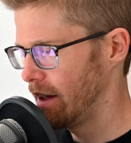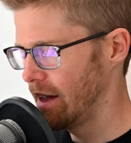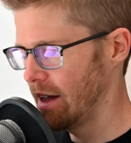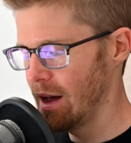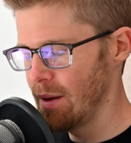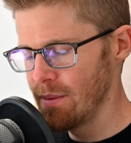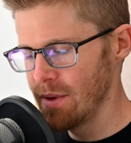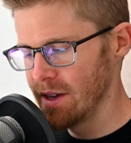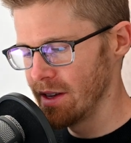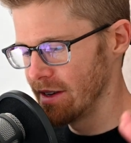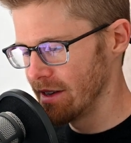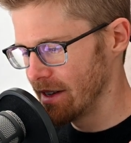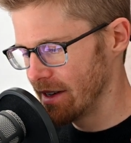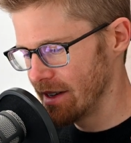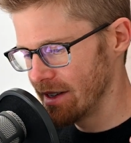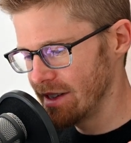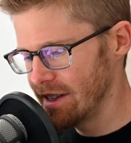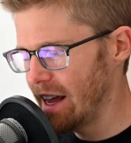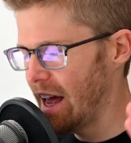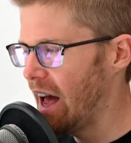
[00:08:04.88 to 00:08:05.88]
I mean,
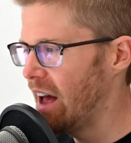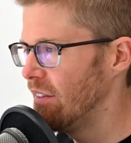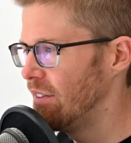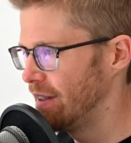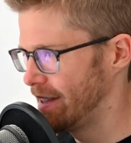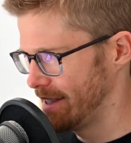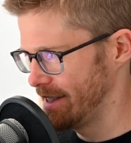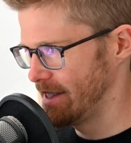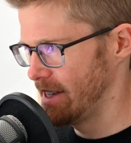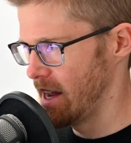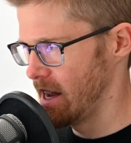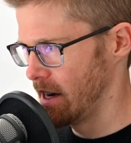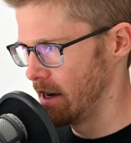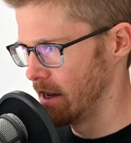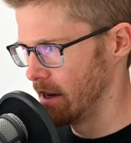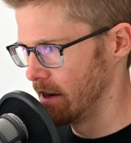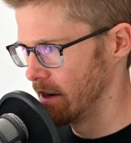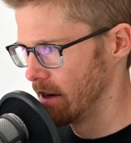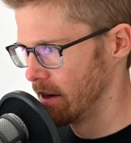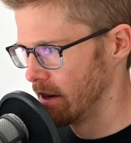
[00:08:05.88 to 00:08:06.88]

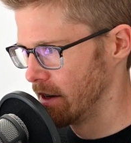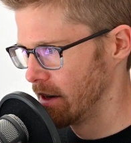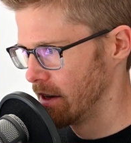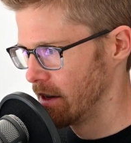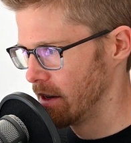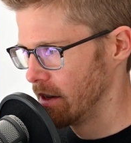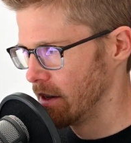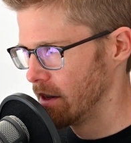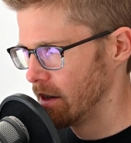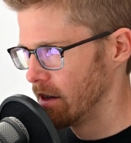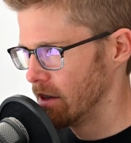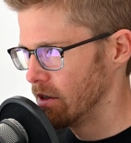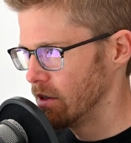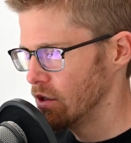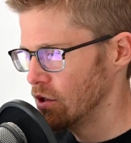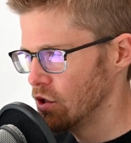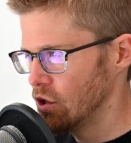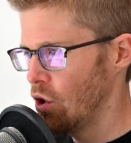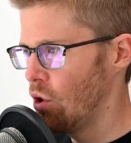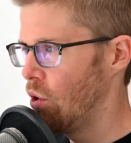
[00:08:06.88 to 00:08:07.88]
devastated,
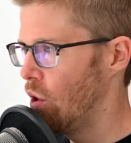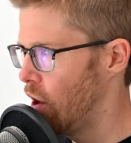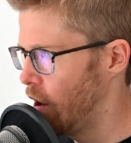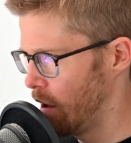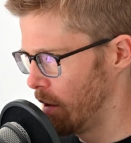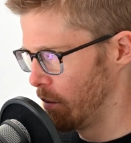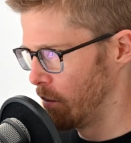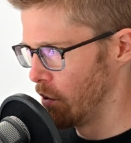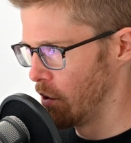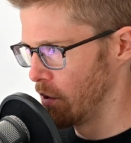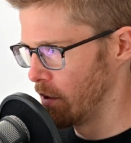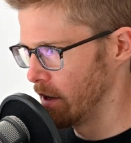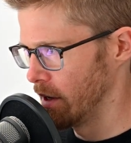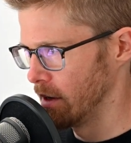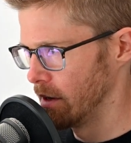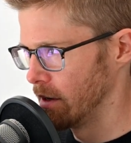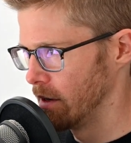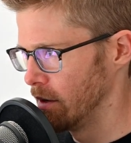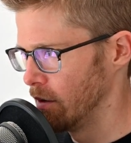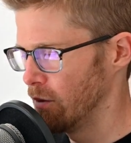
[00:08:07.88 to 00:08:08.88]
so
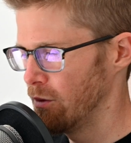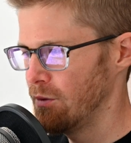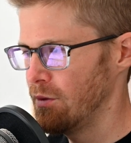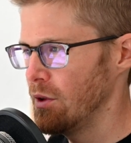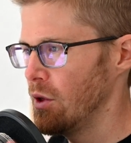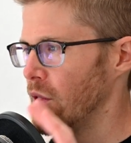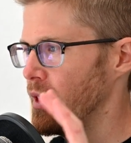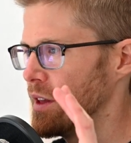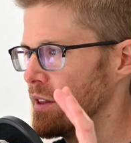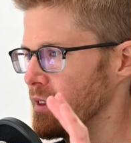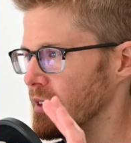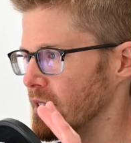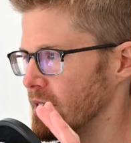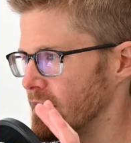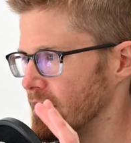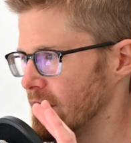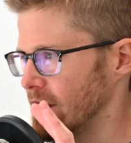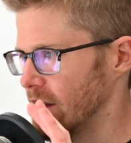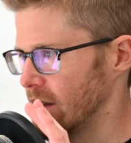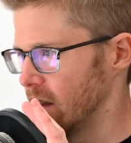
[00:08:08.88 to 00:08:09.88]
heartbroken. You're feeling
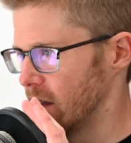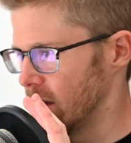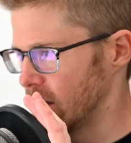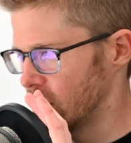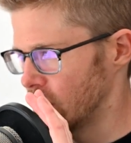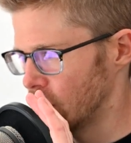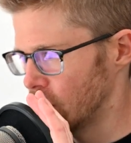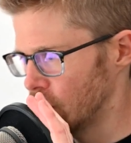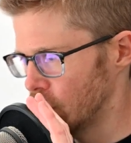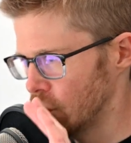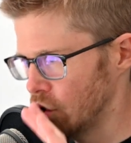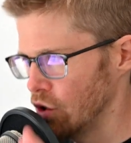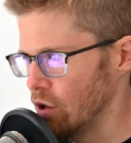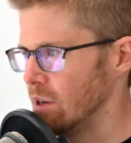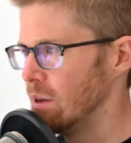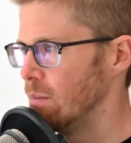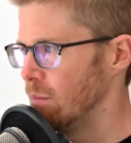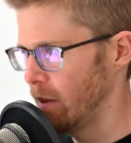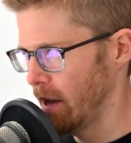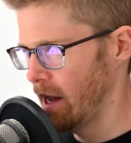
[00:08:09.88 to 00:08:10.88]
this
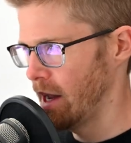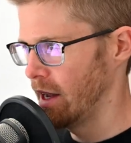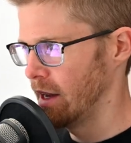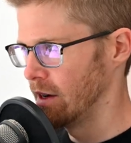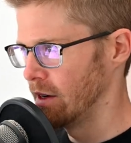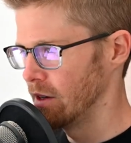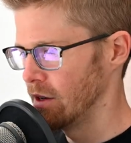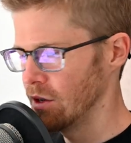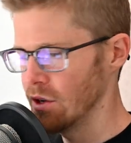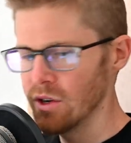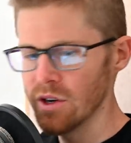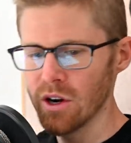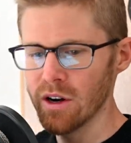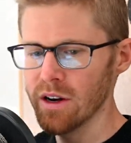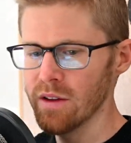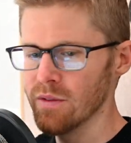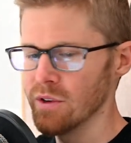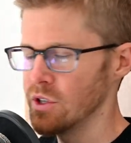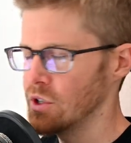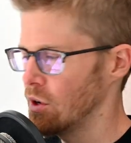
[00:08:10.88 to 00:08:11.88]
extreme pain. You're
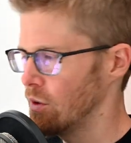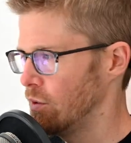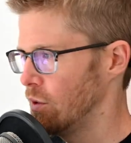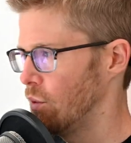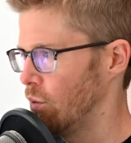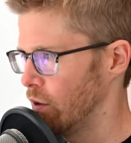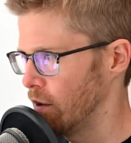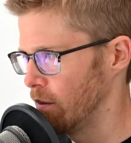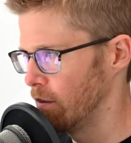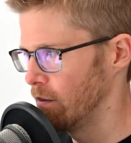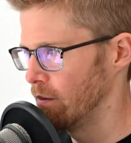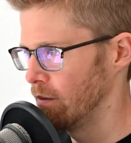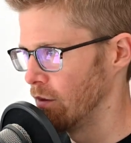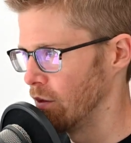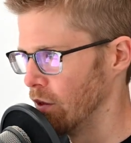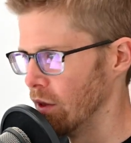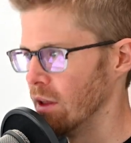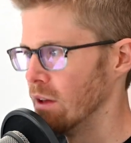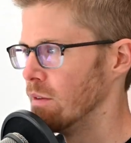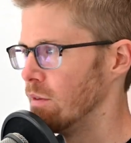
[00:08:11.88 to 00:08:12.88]
not even sure if you want to
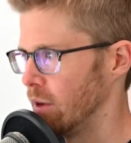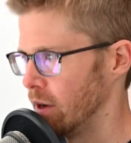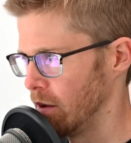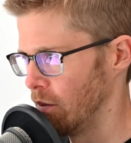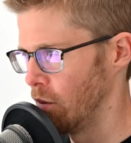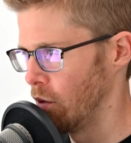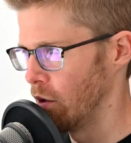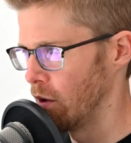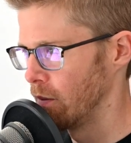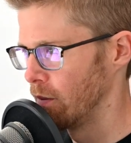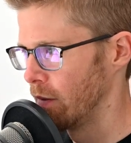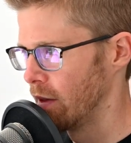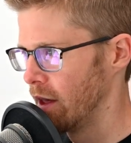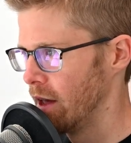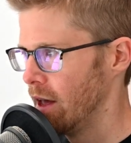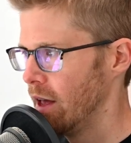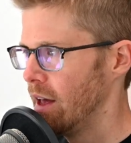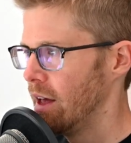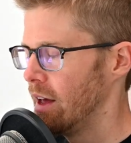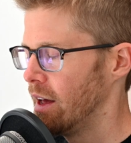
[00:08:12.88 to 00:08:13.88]
live anymore.
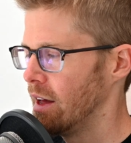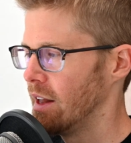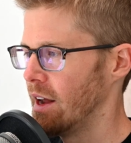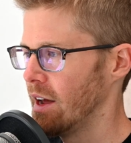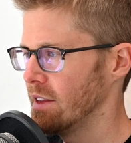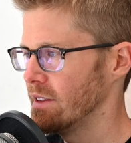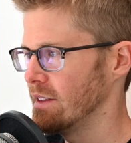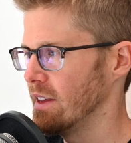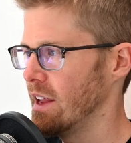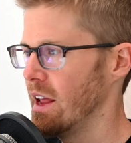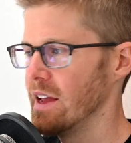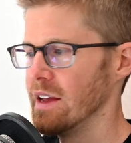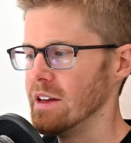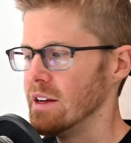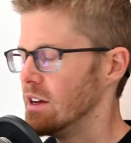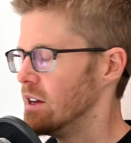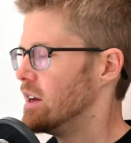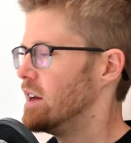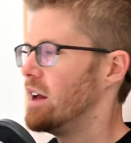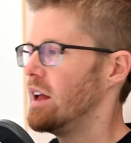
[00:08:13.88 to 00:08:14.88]
And I said, hey,
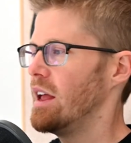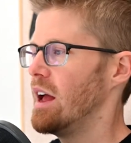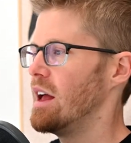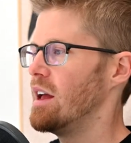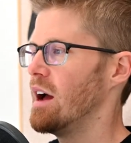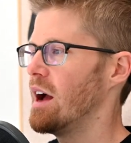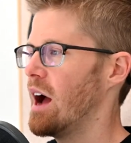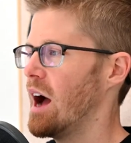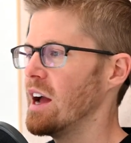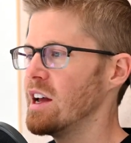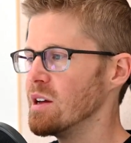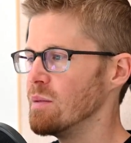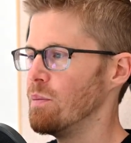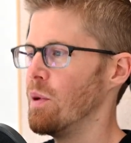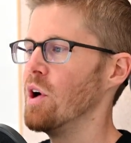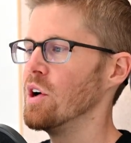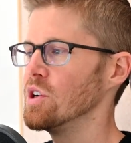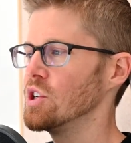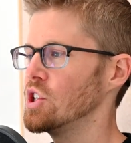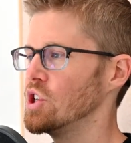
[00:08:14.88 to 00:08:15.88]
I could
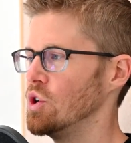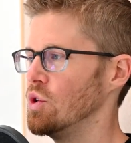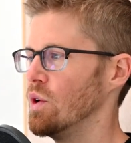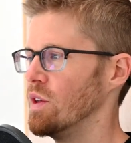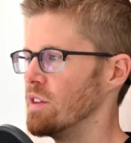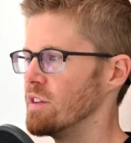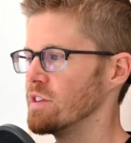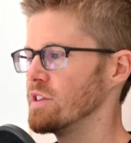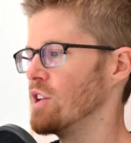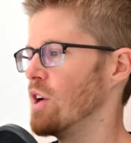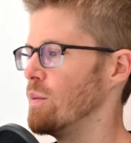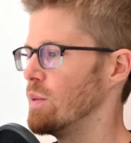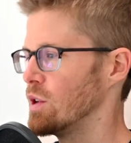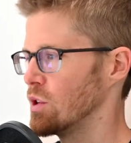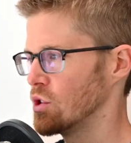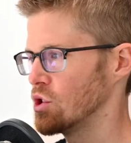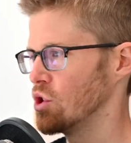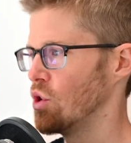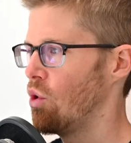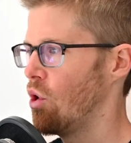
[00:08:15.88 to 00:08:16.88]
punch you in the stomach
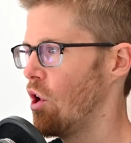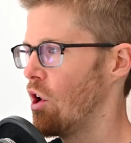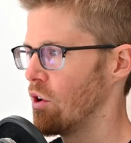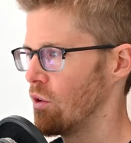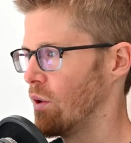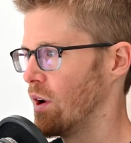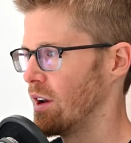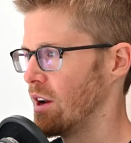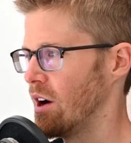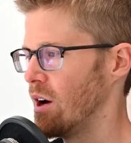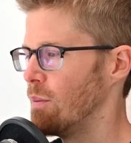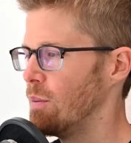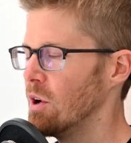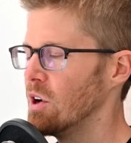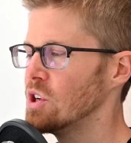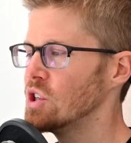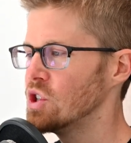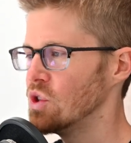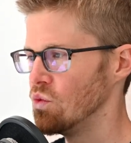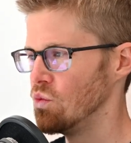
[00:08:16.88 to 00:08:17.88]
so hard right now. I'll
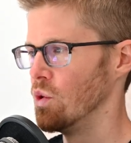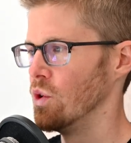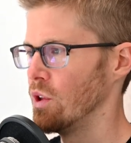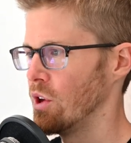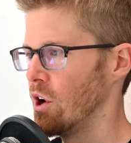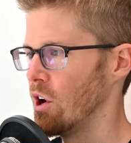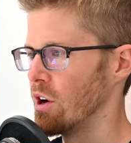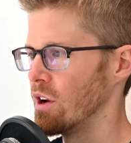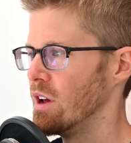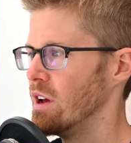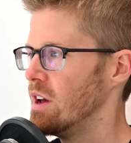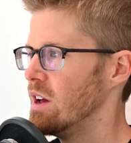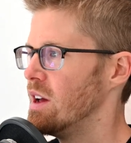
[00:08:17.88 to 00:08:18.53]
punch you really hard